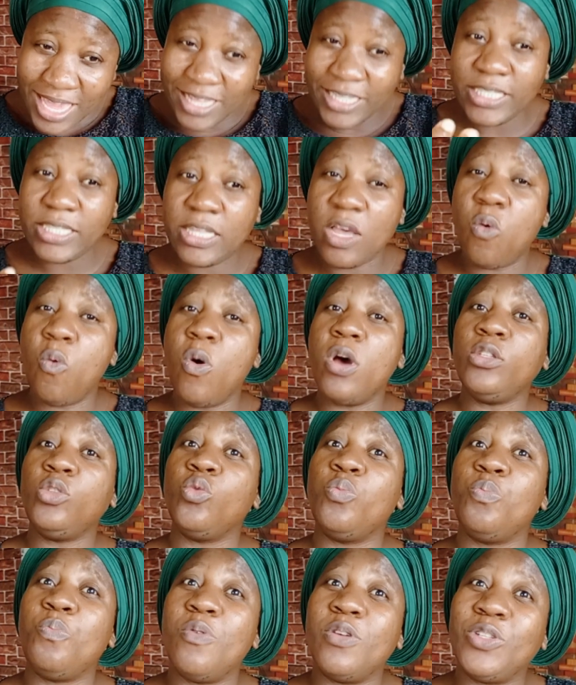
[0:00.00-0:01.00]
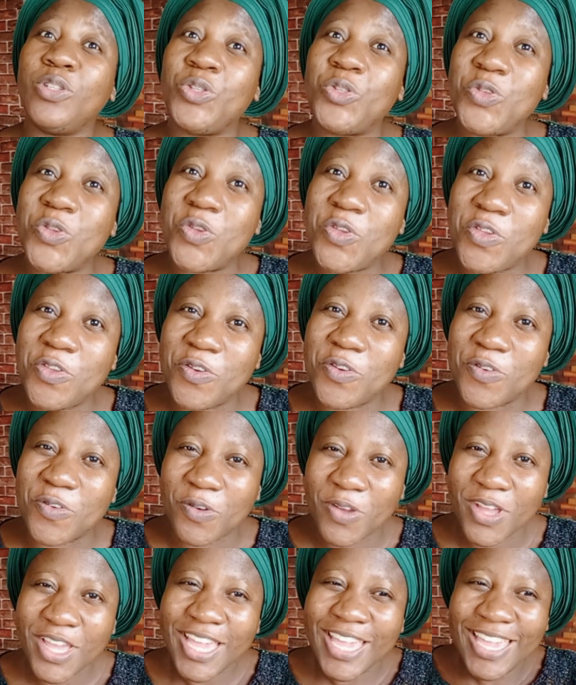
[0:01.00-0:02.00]
is the one to pursue
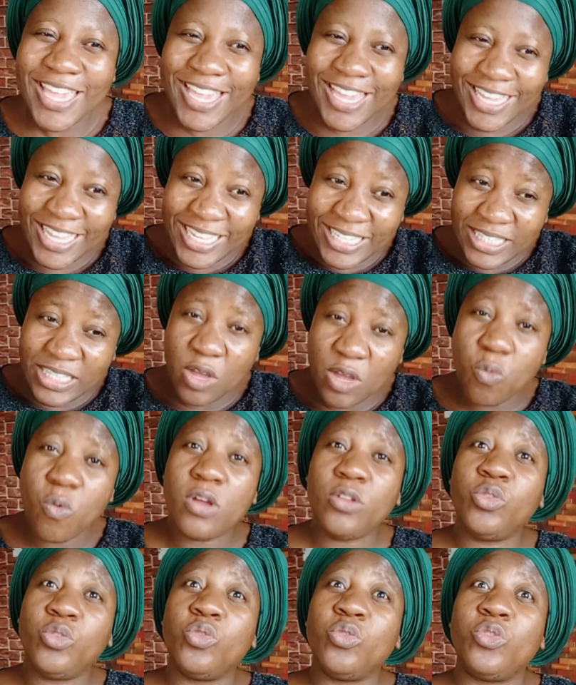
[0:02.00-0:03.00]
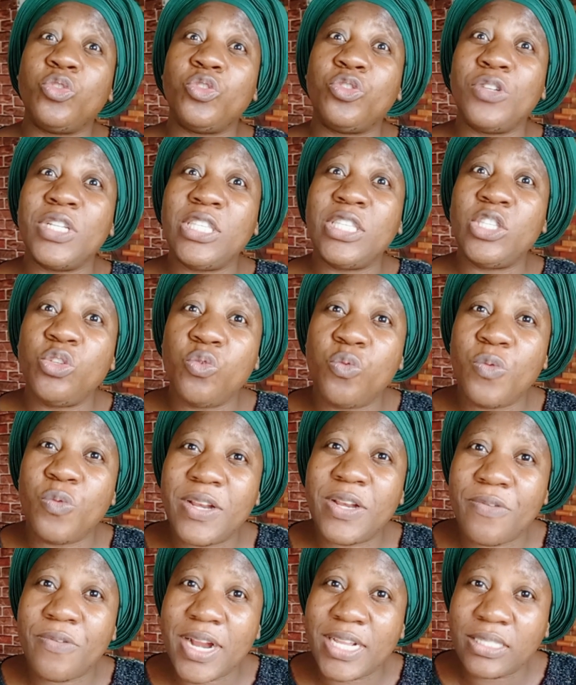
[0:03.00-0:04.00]
you. He is the one to treat you
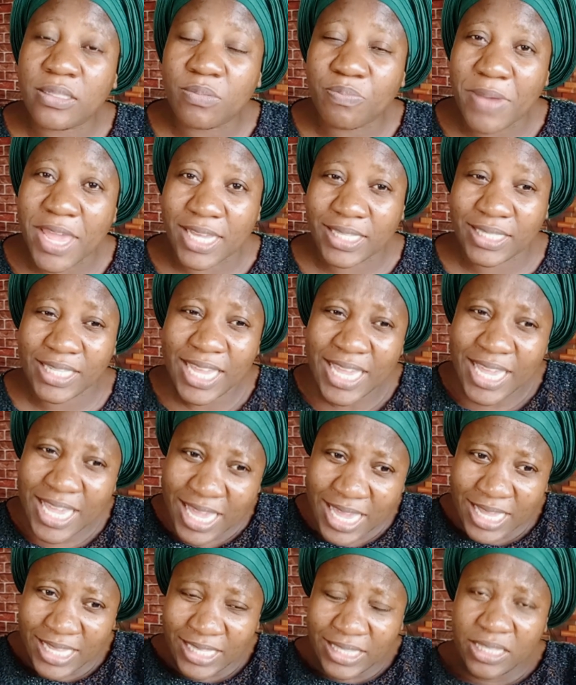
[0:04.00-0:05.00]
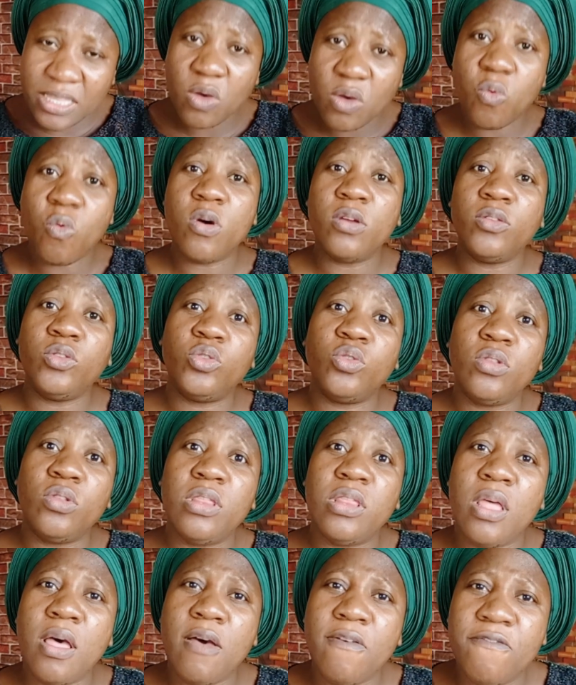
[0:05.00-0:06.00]
with respect. He is the one to
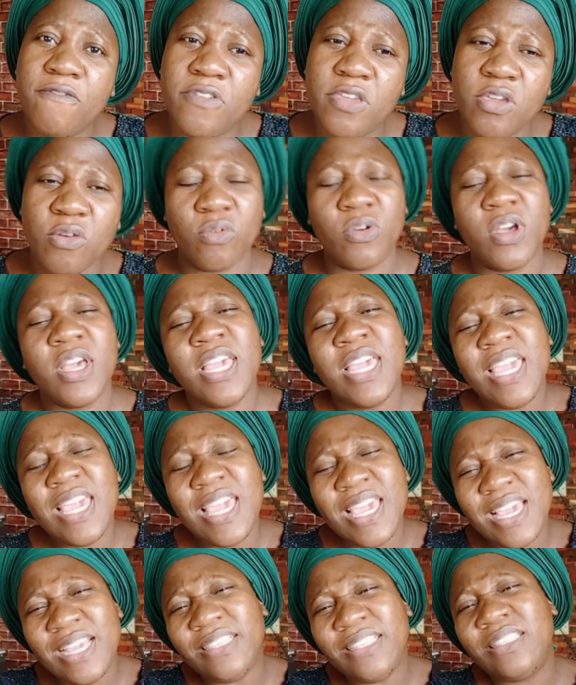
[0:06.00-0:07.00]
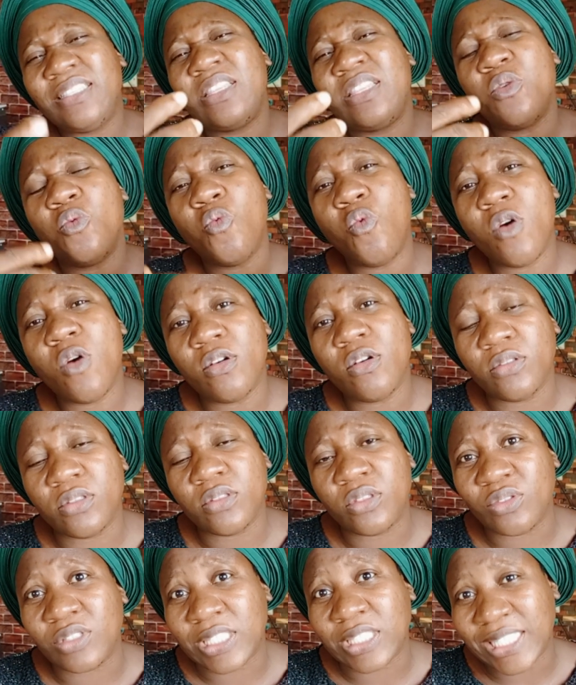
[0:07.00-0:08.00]
love you. He is the one
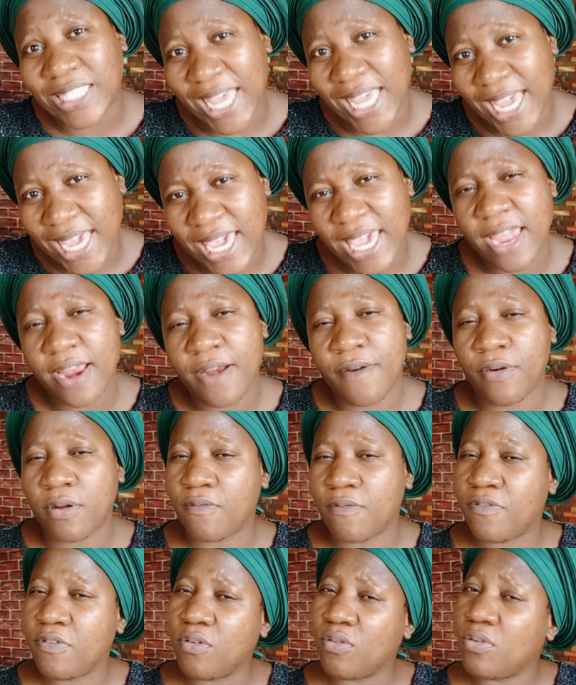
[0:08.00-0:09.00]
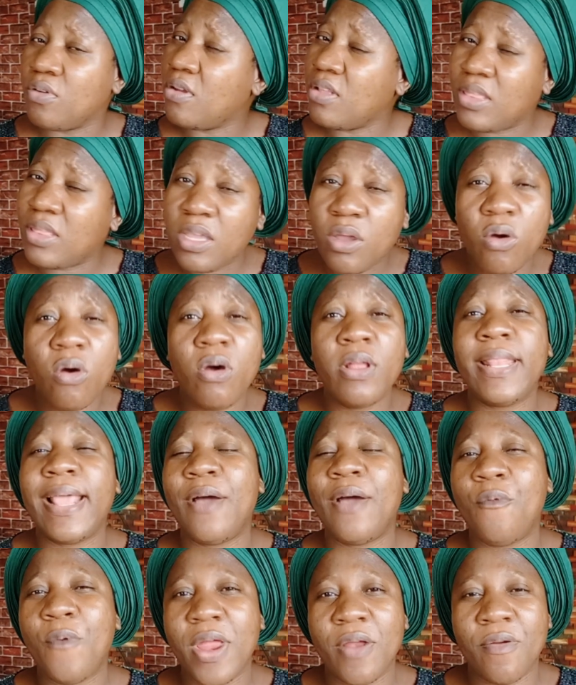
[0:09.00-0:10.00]
to take care of you, not the other
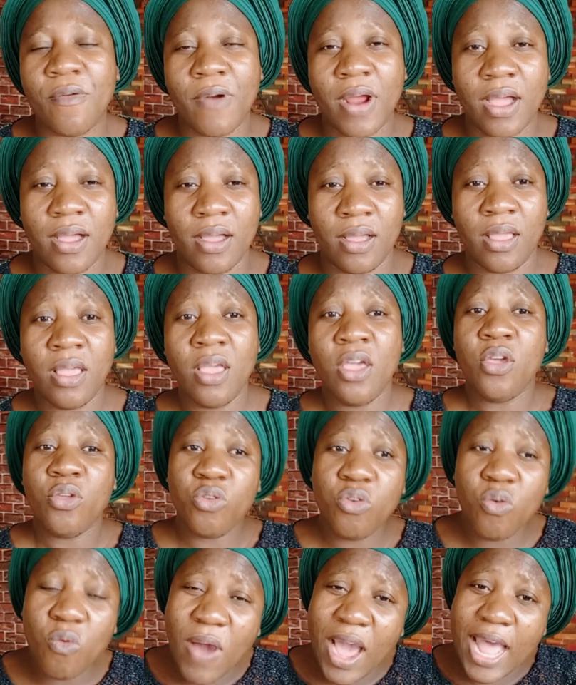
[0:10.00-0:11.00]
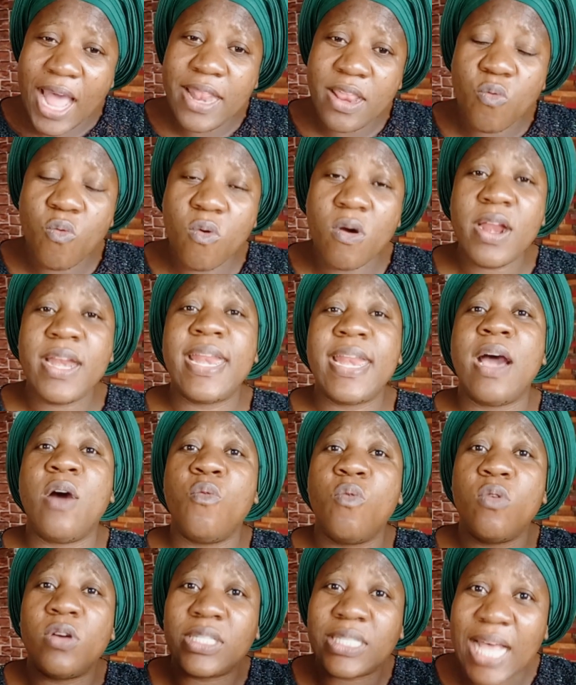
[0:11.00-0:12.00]
way around. You are the one that
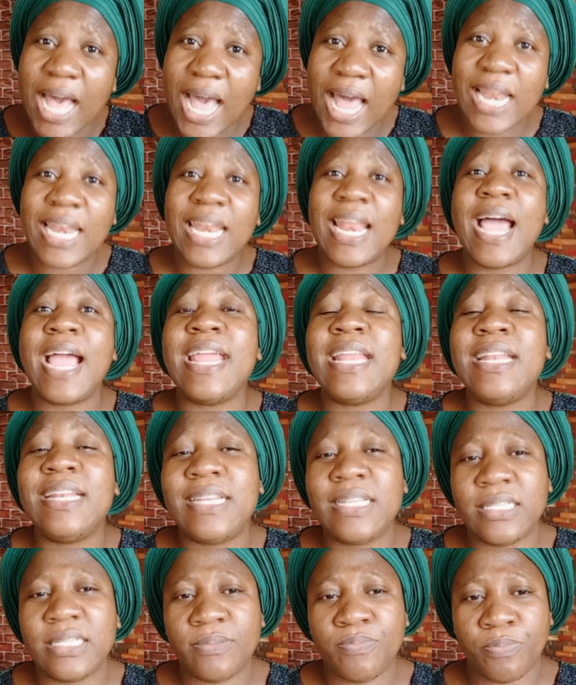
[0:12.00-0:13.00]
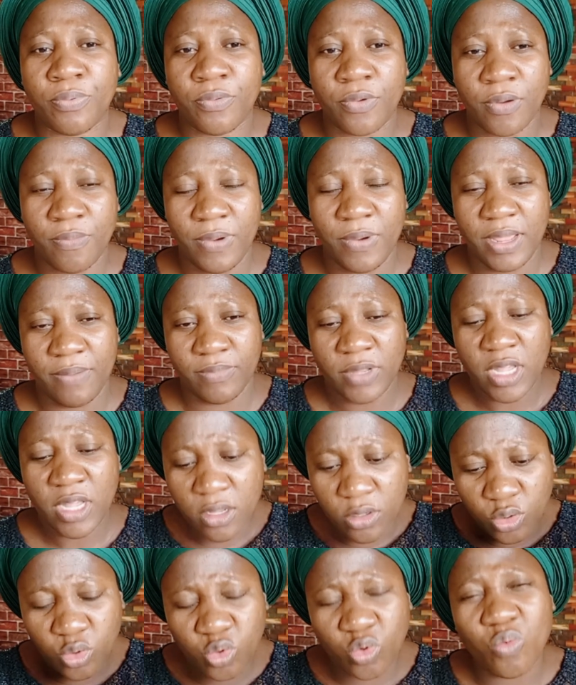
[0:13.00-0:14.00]
was allowing this problem
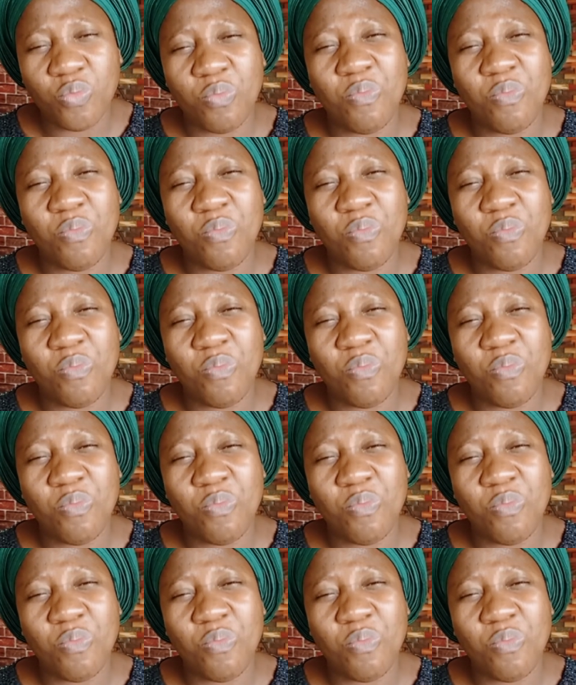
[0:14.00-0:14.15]
to